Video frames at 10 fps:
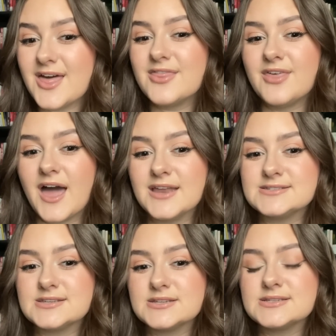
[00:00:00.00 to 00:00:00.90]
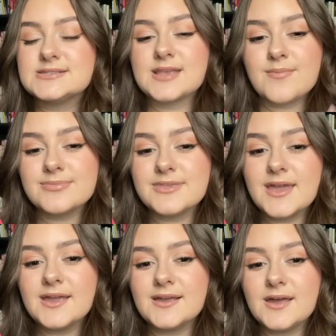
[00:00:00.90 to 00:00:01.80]
that
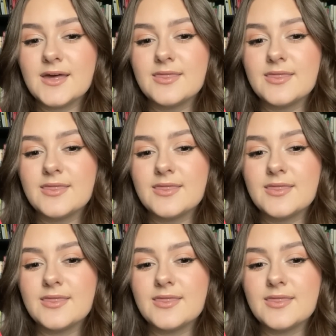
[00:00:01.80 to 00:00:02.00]
something